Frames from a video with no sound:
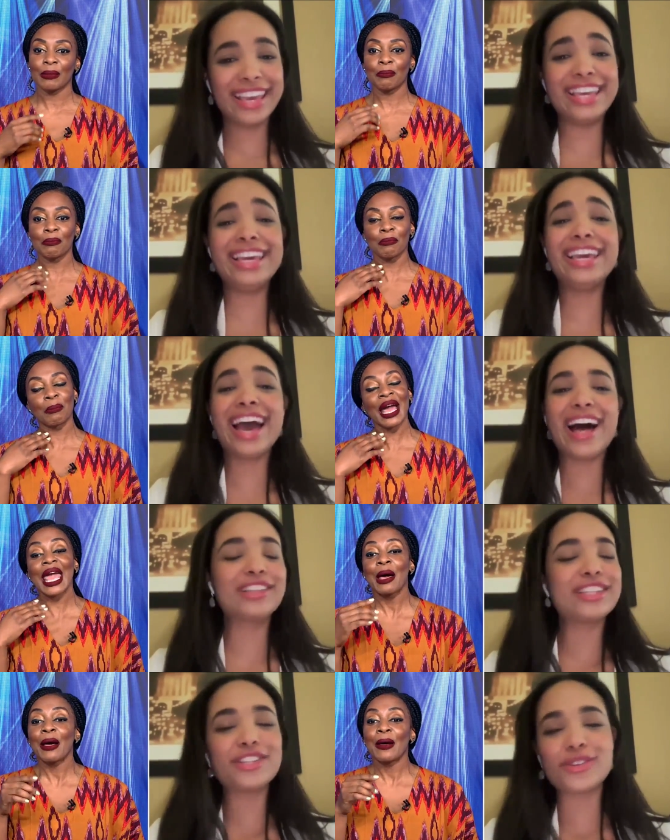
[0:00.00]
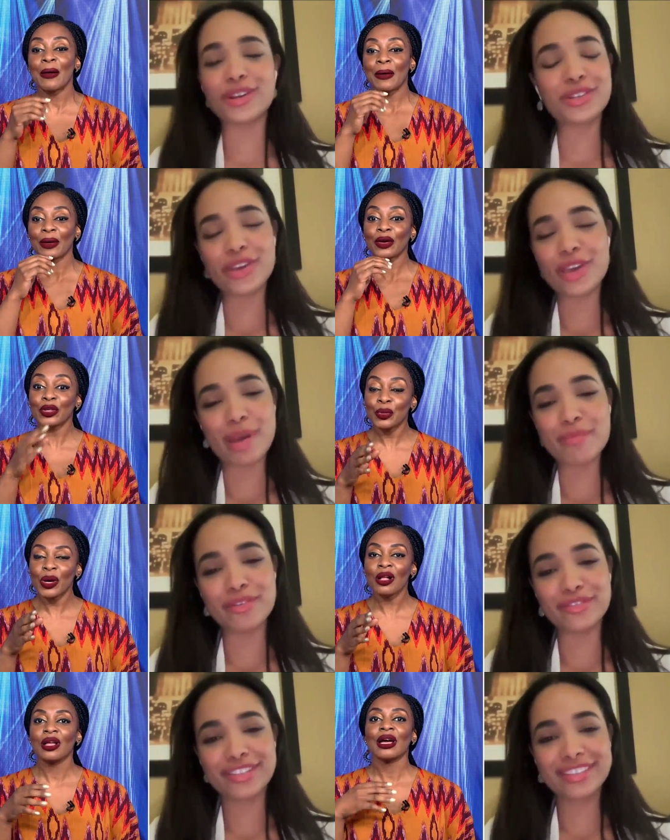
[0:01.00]
Speaker 1: yeah, like, I'll teach you. I'll show you my
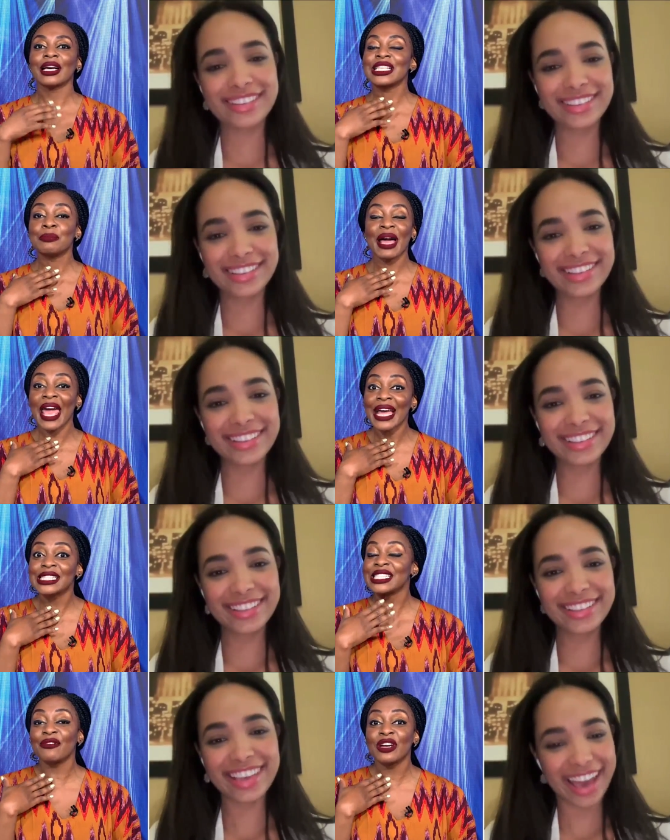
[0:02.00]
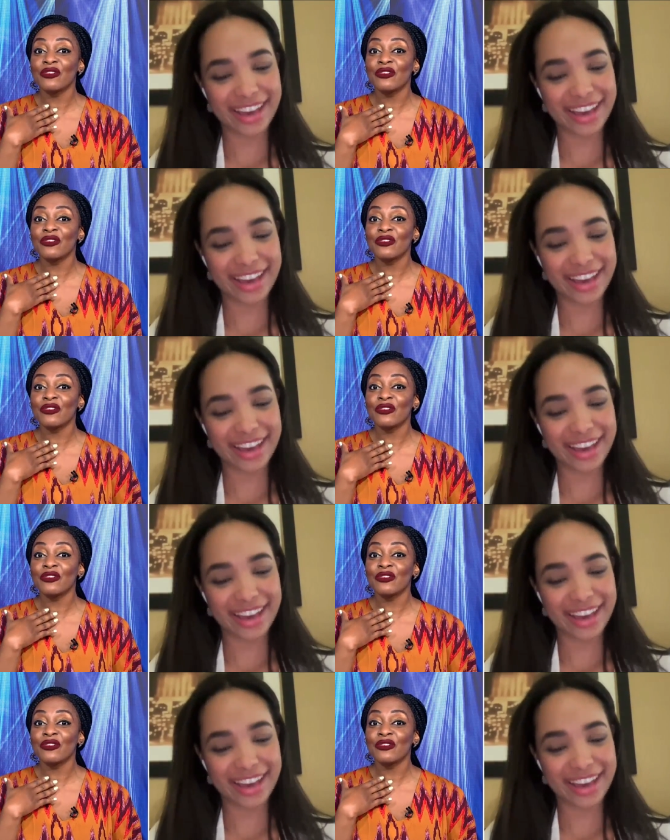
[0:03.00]
moves. Because my head's never